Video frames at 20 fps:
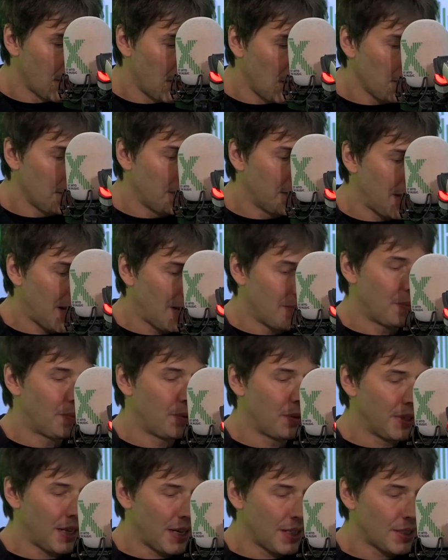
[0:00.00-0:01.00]
Oppenheimer
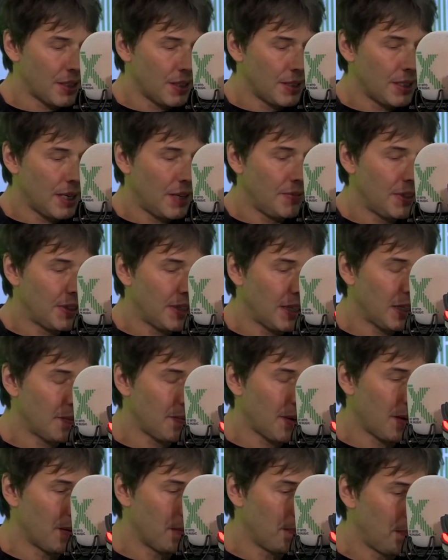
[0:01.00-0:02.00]
pointed out, so if you think
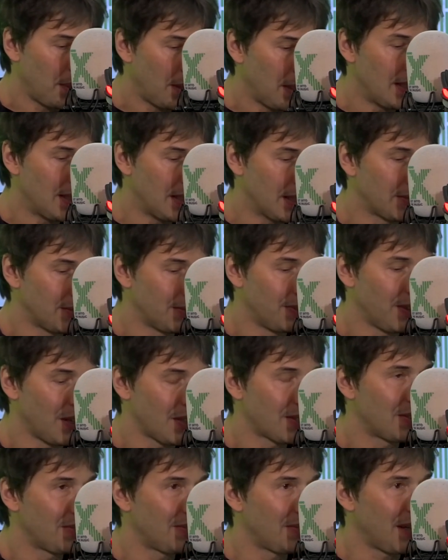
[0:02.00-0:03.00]
about political
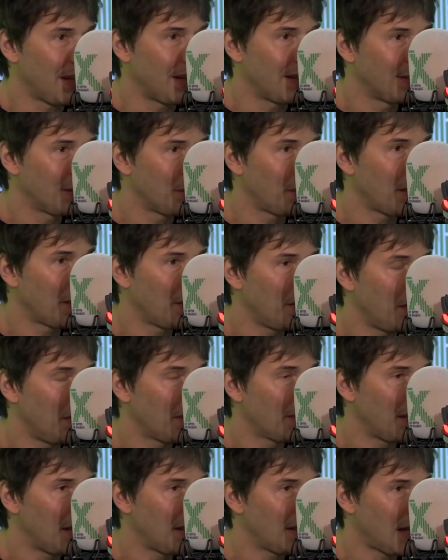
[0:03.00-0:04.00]
philosophy, the way that we
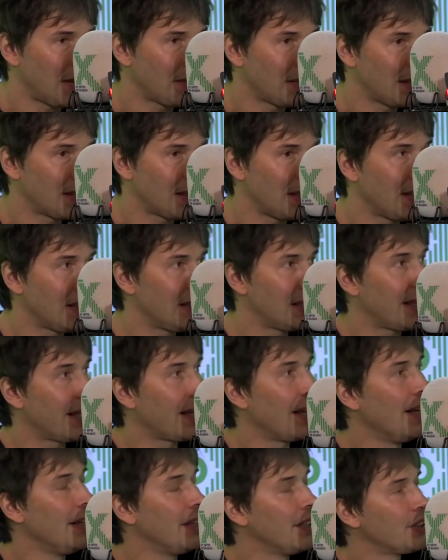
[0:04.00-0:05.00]
organise our
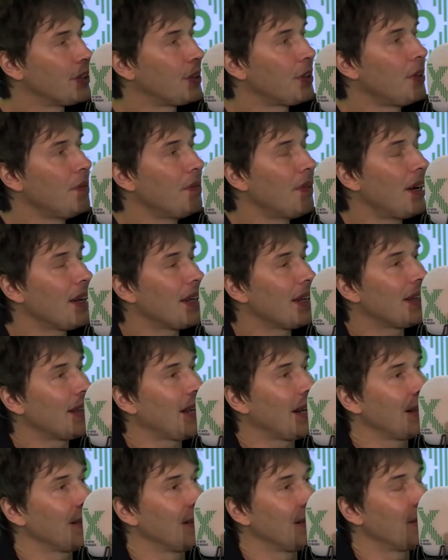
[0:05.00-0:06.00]
society, so you might
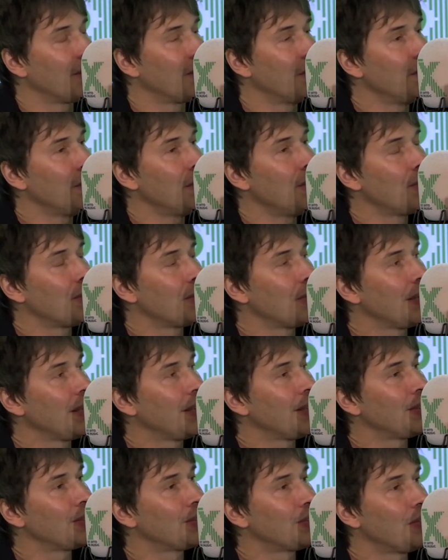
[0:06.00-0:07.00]
think that there are mutually
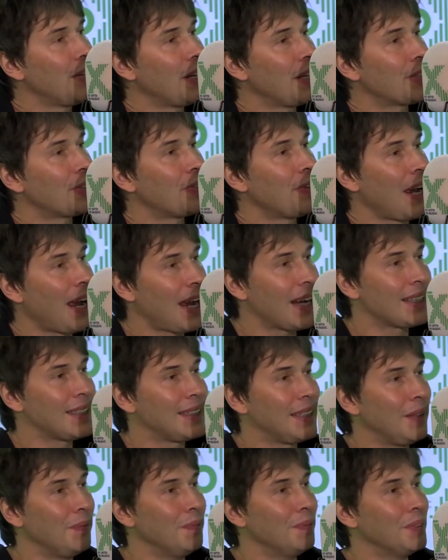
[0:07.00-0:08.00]
contradictory
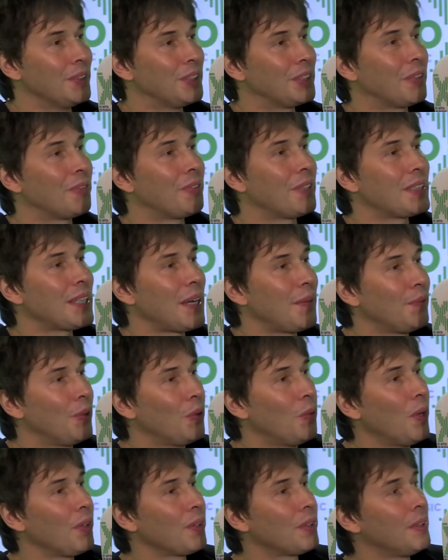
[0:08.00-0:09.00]
axioms. So, for
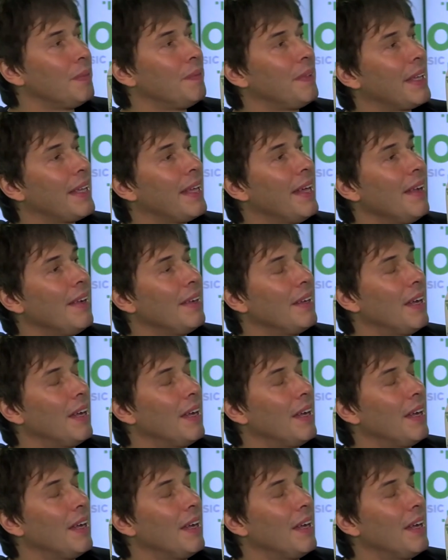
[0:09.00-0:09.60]
example, one could be